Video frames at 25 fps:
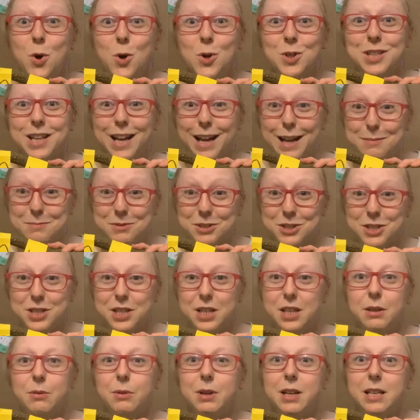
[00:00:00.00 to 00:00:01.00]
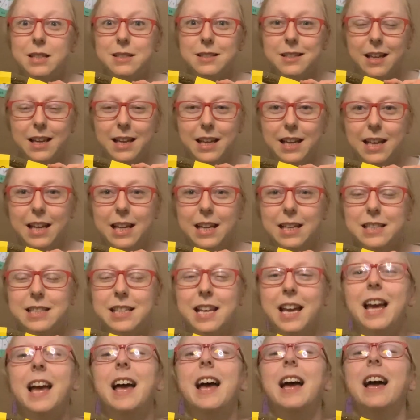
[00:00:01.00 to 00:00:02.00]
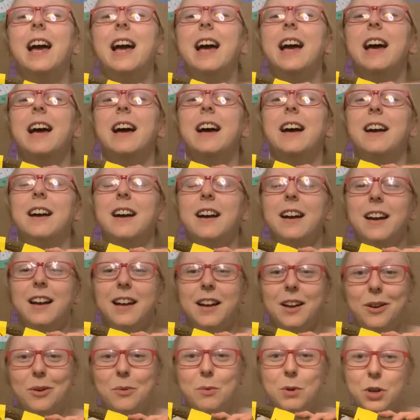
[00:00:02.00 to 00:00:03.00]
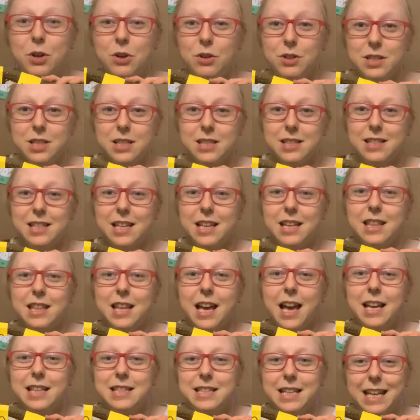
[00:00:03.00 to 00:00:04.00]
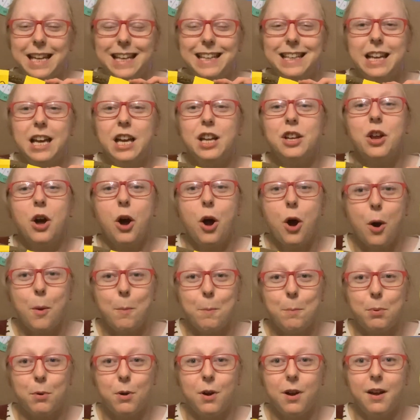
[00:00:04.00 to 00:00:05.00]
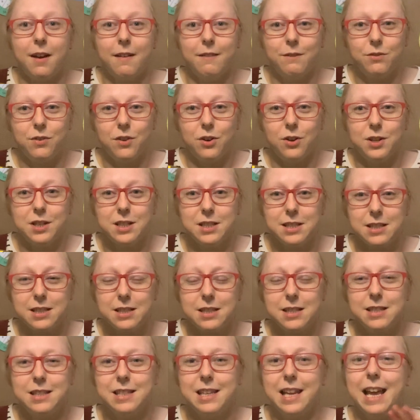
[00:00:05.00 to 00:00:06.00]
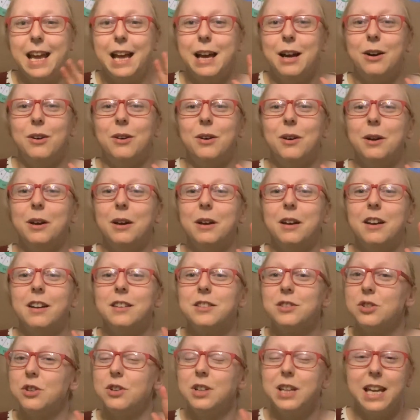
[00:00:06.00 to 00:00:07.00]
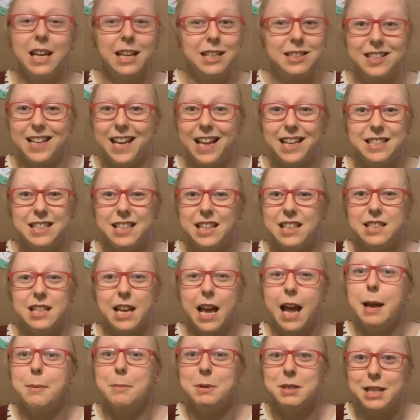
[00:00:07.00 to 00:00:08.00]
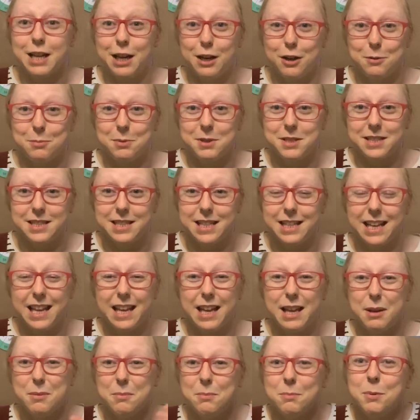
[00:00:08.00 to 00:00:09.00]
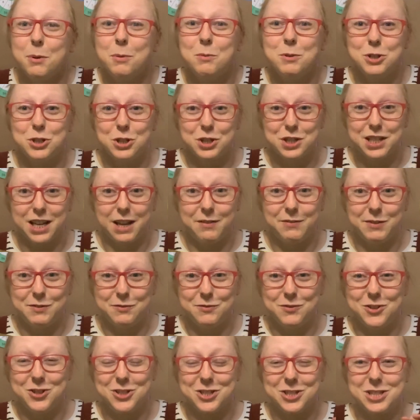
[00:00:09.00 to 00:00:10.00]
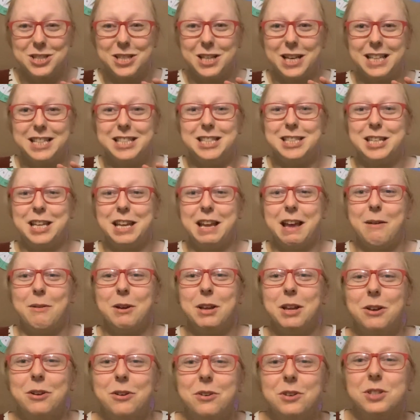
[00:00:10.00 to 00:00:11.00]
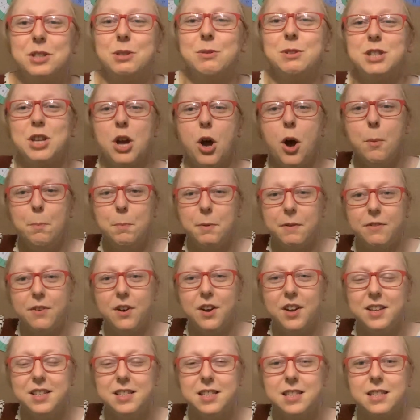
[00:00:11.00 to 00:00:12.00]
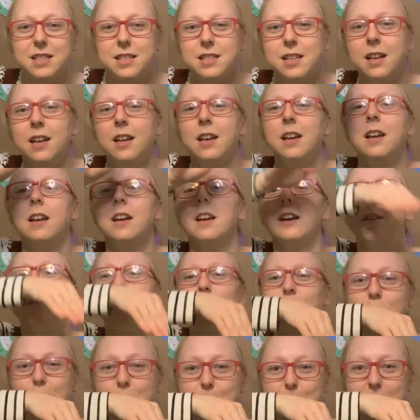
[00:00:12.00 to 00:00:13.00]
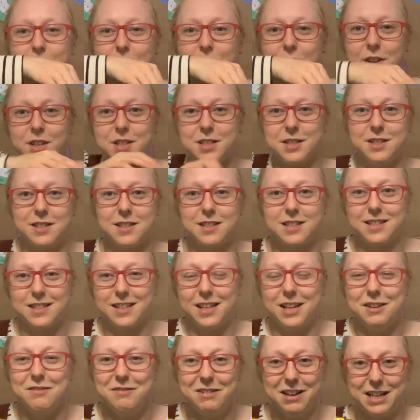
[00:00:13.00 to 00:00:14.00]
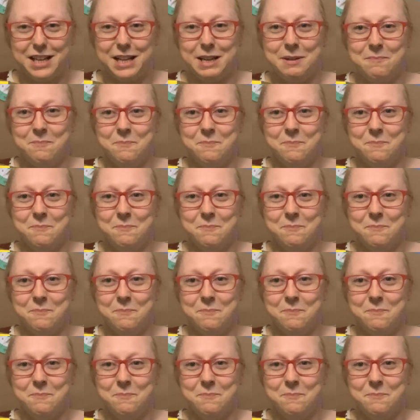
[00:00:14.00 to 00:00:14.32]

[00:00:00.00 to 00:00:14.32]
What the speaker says: times 2 is 8, we're going to say that in an opera voice. Now, don't get excited. I'm a terrible singer, but we're just having fun. So let's see how it goes. So it's opera voice, robot voice. You ready?